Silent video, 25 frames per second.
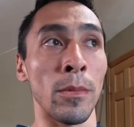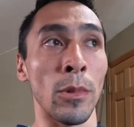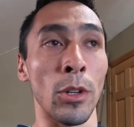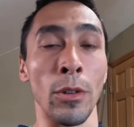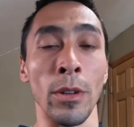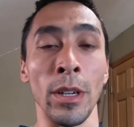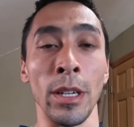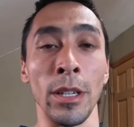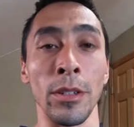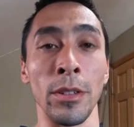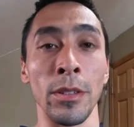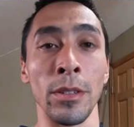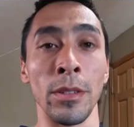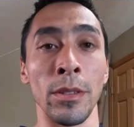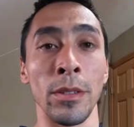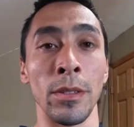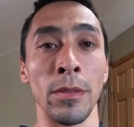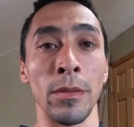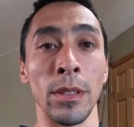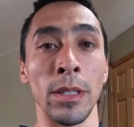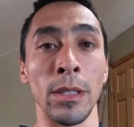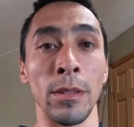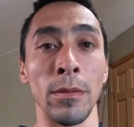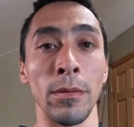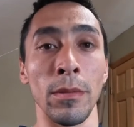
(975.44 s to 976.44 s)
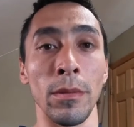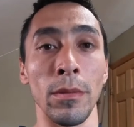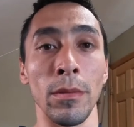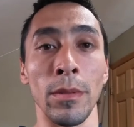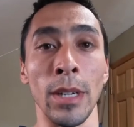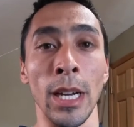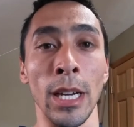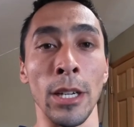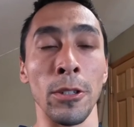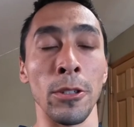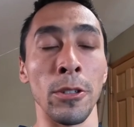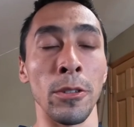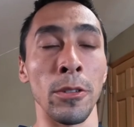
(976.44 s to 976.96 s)
Critters,
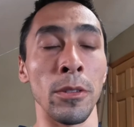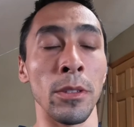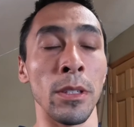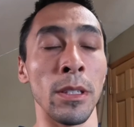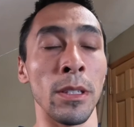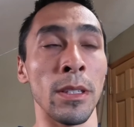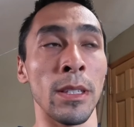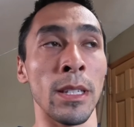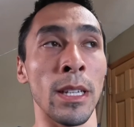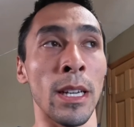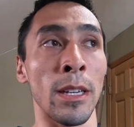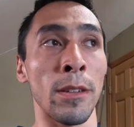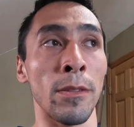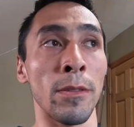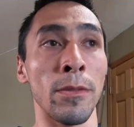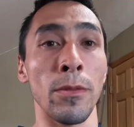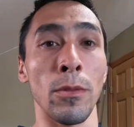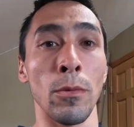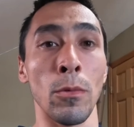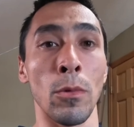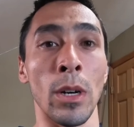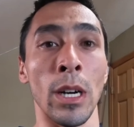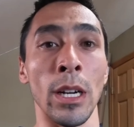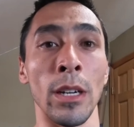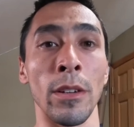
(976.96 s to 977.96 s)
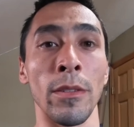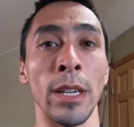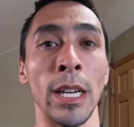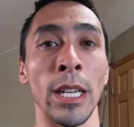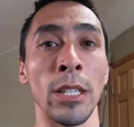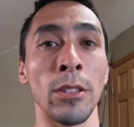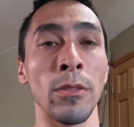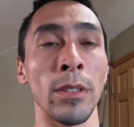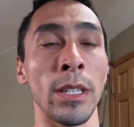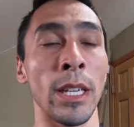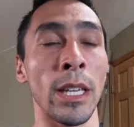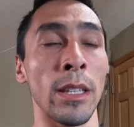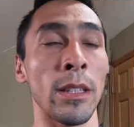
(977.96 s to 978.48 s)
raccoons and stuff, water
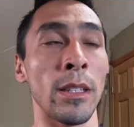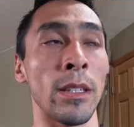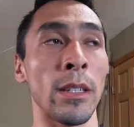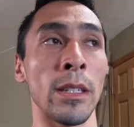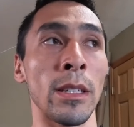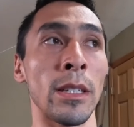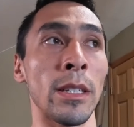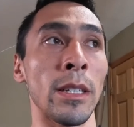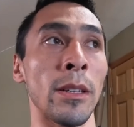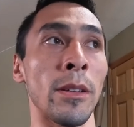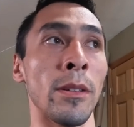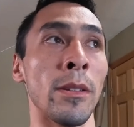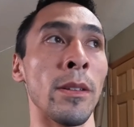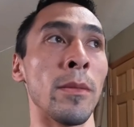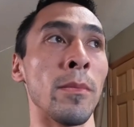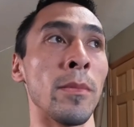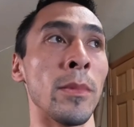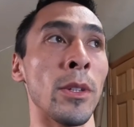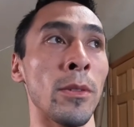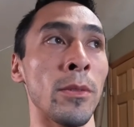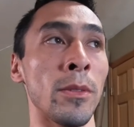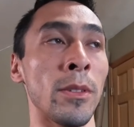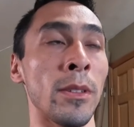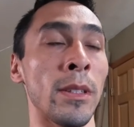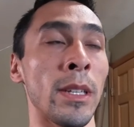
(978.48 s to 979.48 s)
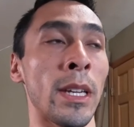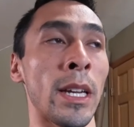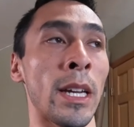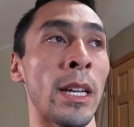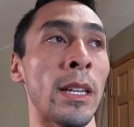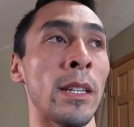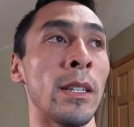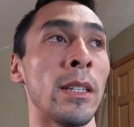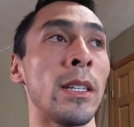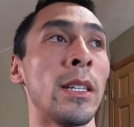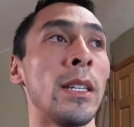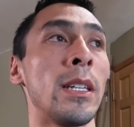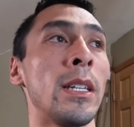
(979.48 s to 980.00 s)
rats will get in there and kill them. Don't do
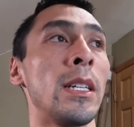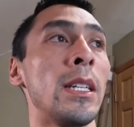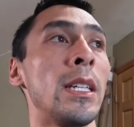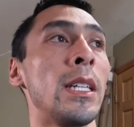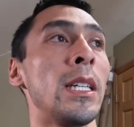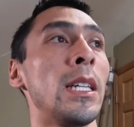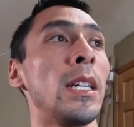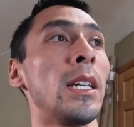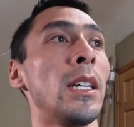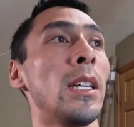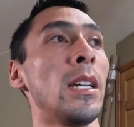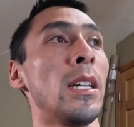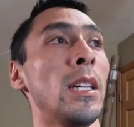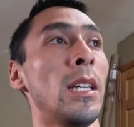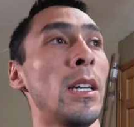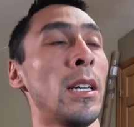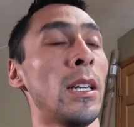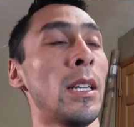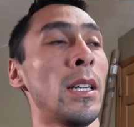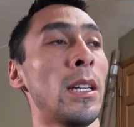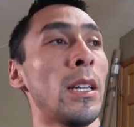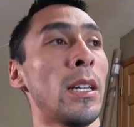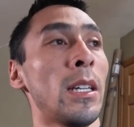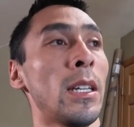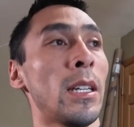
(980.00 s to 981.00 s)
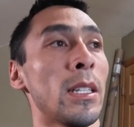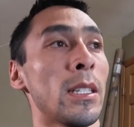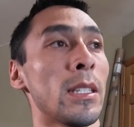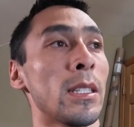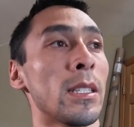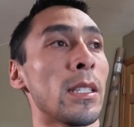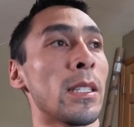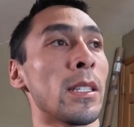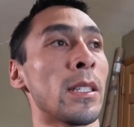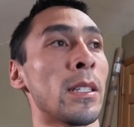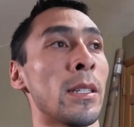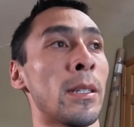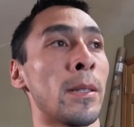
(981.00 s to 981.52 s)
that.
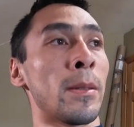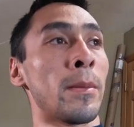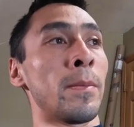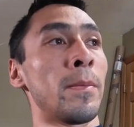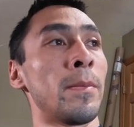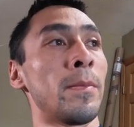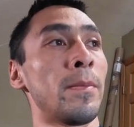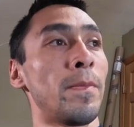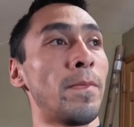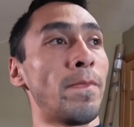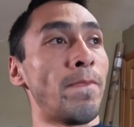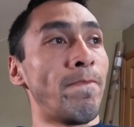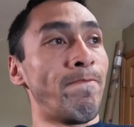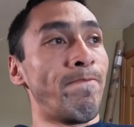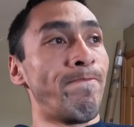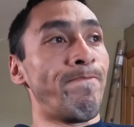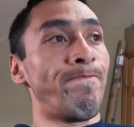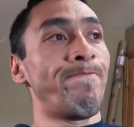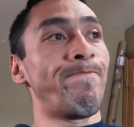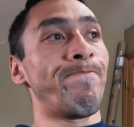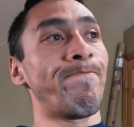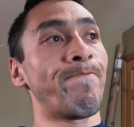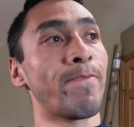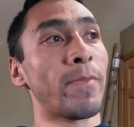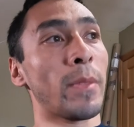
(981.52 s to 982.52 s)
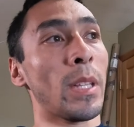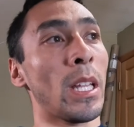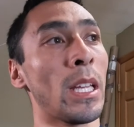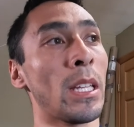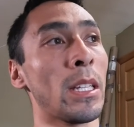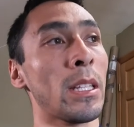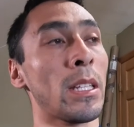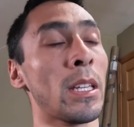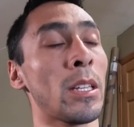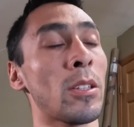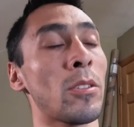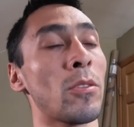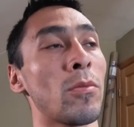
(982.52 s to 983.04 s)
I
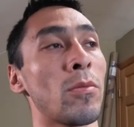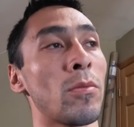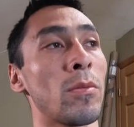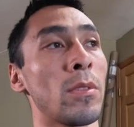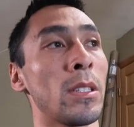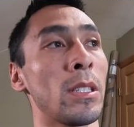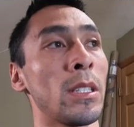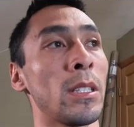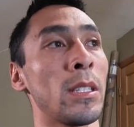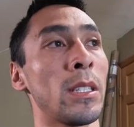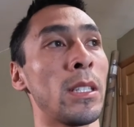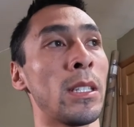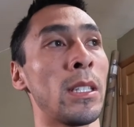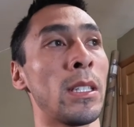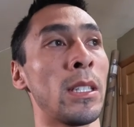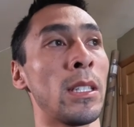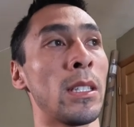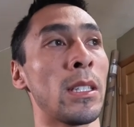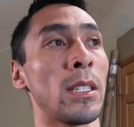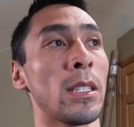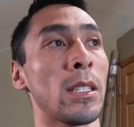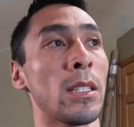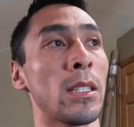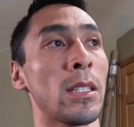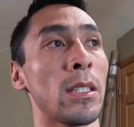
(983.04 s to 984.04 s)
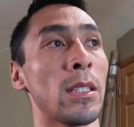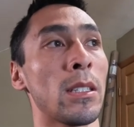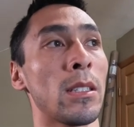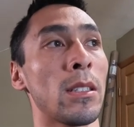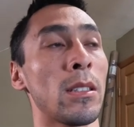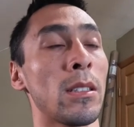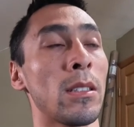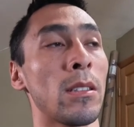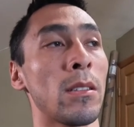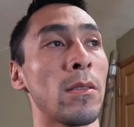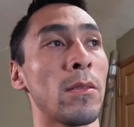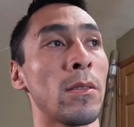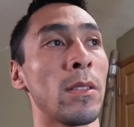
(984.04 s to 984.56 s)
think that's really,
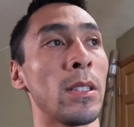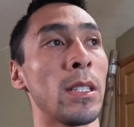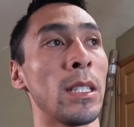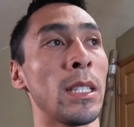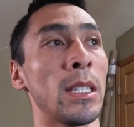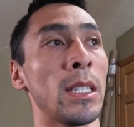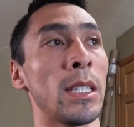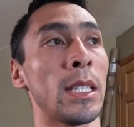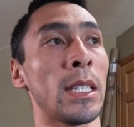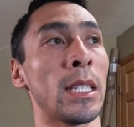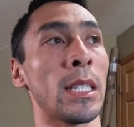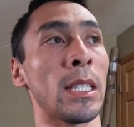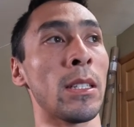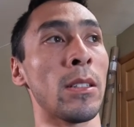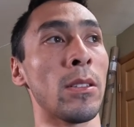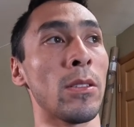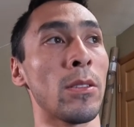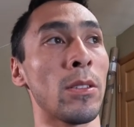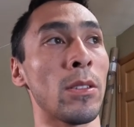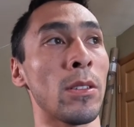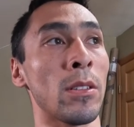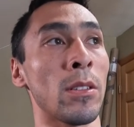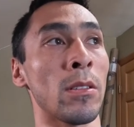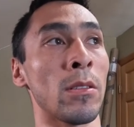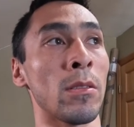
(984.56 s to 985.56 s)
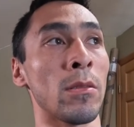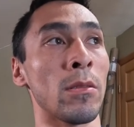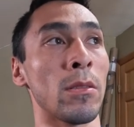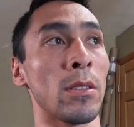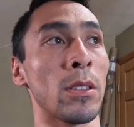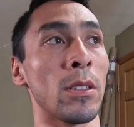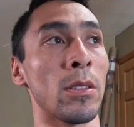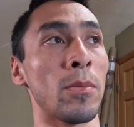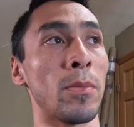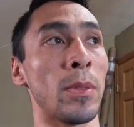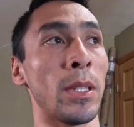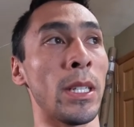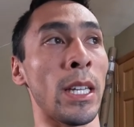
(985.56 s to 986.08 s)
really it. So
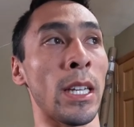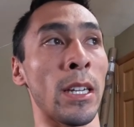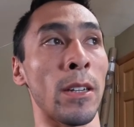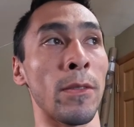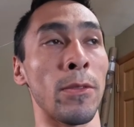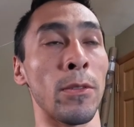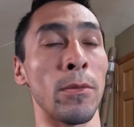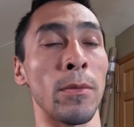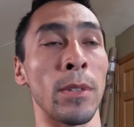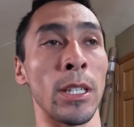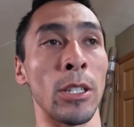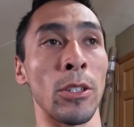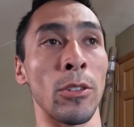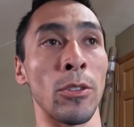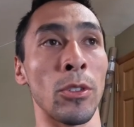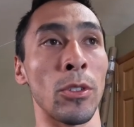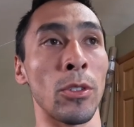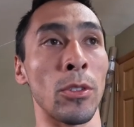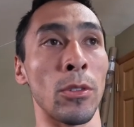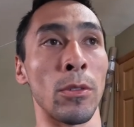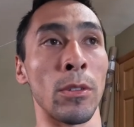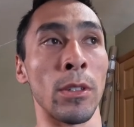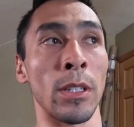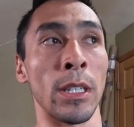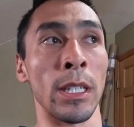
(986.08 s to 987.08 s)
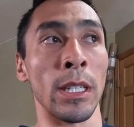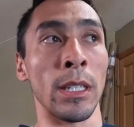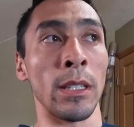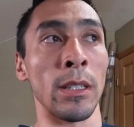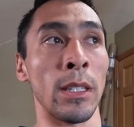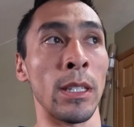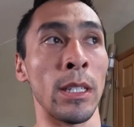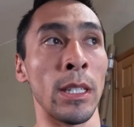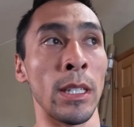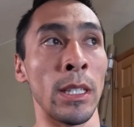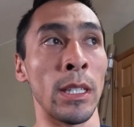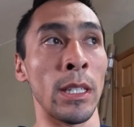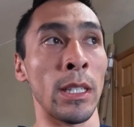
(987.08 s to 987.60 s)
just be careful when you're storing
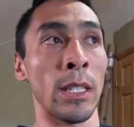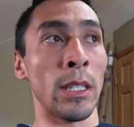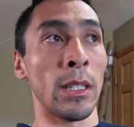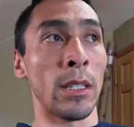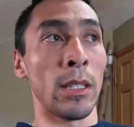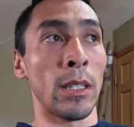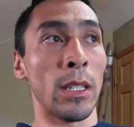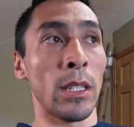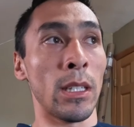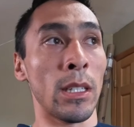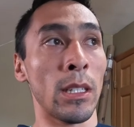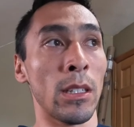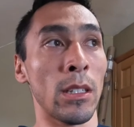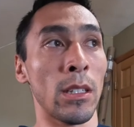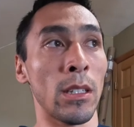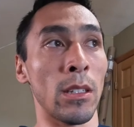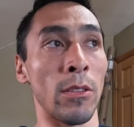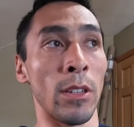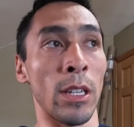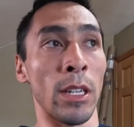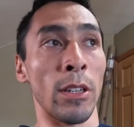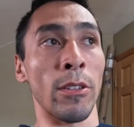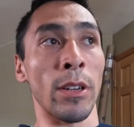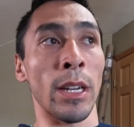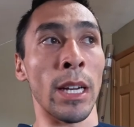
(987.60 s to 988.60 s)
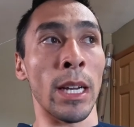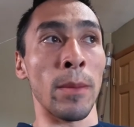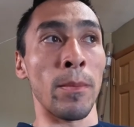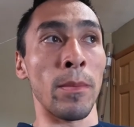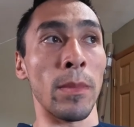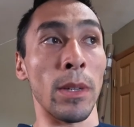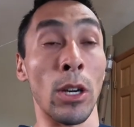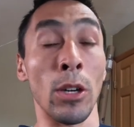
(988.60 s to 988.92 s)
the green crab.